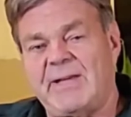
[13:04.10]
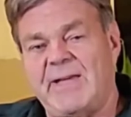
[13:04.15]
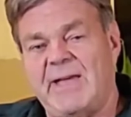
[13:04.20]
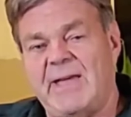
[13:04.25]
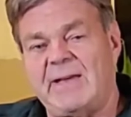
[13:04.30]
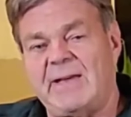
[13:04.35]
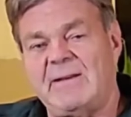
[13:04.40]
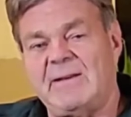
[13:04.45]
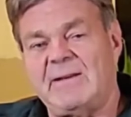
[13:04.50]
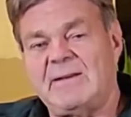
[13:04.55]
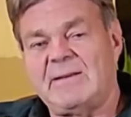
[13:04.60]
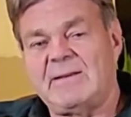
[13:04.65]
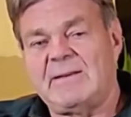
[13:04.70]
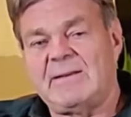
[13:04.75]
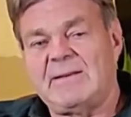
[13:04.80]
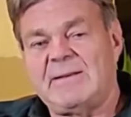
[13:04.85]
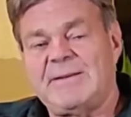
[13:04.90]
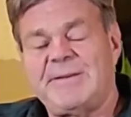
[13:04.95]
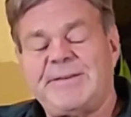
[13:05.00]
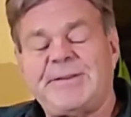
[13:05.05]
again,
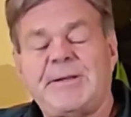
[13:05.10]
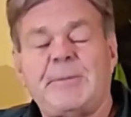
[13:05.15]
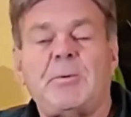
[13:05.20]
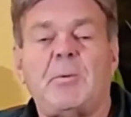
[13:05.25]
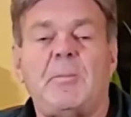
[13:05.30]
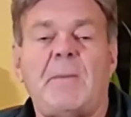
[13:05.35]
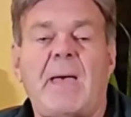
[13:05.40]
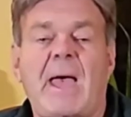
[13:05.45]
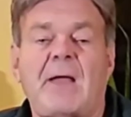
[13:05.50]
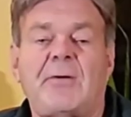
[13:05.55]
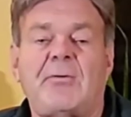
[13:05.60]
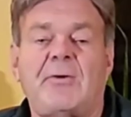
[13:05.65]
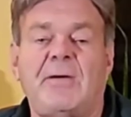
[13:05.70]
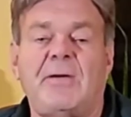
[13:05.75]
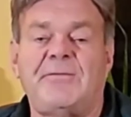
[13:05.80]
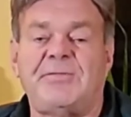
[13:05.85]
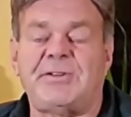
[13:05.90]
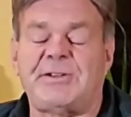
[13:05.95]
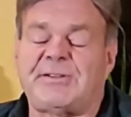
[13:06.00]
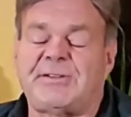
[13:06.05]
simple matter
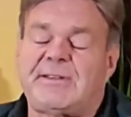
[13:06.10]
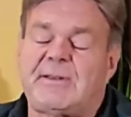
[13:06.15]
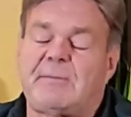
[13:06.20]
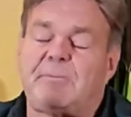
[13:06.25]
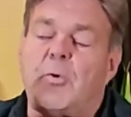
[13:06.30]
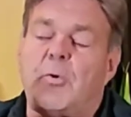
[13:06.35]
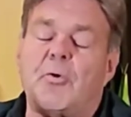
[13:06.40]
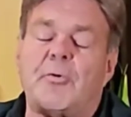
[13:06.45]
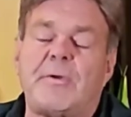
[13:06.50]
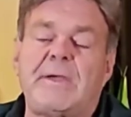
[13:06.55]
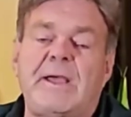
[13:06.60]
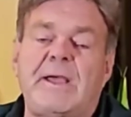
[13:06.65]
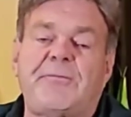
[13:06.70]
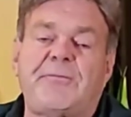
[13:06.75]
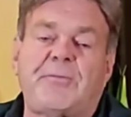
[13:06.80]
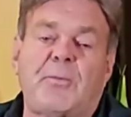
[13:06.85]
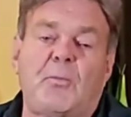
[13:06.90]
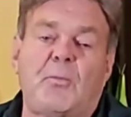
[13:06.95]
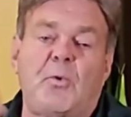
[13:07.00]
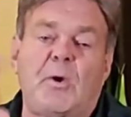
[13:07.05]
of just pouring
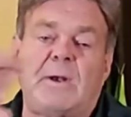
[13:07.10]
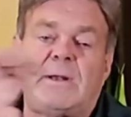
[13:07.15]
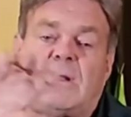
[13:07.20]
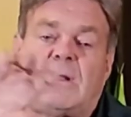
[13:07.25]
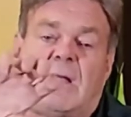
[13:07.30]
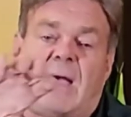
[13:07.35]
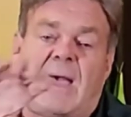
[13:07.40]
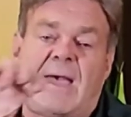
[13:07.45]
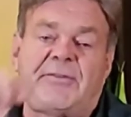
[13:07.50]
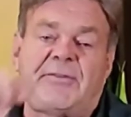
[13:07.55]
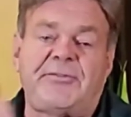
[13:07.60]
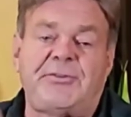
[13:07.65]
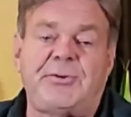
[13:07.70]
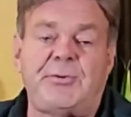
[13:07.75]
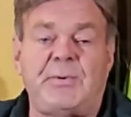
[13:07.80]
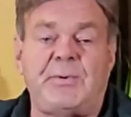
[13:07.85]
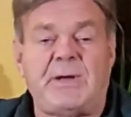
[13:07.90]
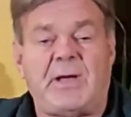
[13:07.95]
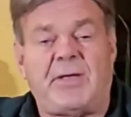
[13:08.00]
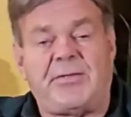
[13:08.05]
it from one glass
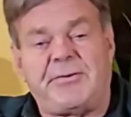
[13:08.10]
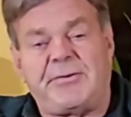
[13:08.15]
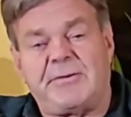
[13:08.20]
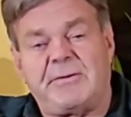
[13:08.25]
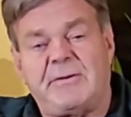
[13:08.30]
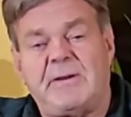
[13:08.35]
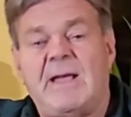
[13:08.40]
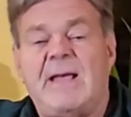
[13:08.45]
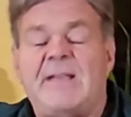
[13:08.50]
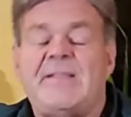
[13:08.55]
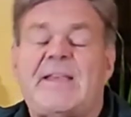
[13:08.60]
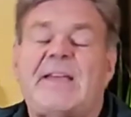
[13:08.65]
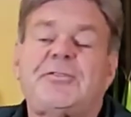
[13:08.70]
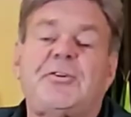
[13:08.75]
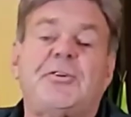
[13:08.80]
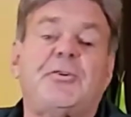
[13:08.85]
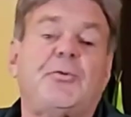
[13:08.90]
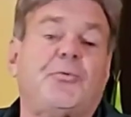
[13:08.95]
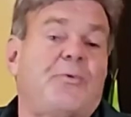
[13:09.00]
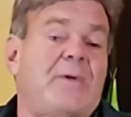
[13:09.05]
to another.
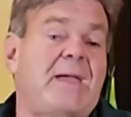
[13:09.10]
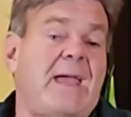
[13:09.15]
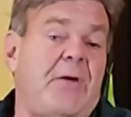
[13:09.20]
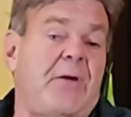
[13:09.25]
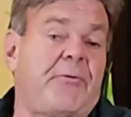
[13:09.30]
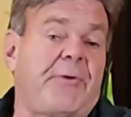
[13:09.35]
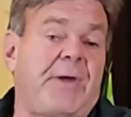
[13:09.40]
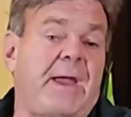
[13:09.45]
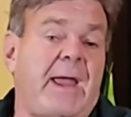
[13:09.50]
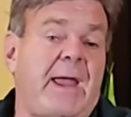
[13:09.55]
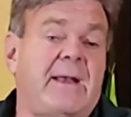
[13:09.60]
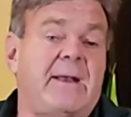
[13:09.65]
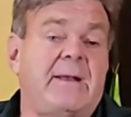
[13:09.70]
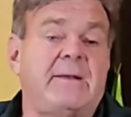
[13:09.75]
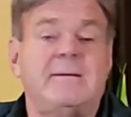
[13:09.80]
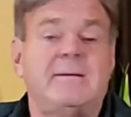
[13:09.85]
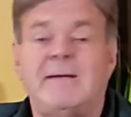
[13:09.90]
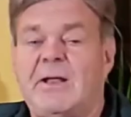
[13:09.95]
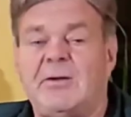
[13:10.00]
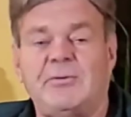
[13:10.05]
That's going to re aerate
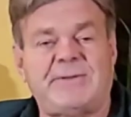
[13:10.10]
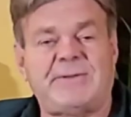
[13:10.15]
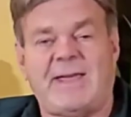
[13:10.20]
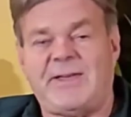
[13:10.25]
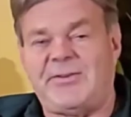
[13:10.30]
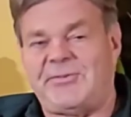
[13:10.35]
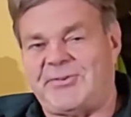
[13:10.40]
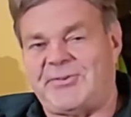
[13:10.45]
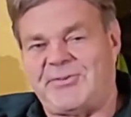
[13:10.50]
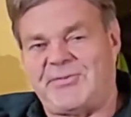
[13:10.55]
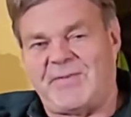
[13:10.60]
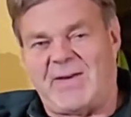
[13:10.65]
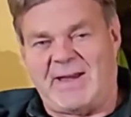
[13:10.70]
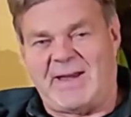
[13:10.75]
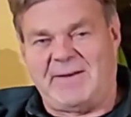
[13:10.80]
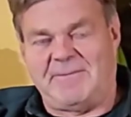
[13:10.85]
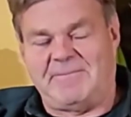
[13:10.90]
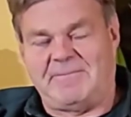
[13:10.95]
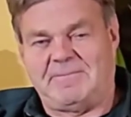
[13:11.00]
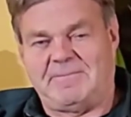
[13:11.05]
it, it'll taste just fine.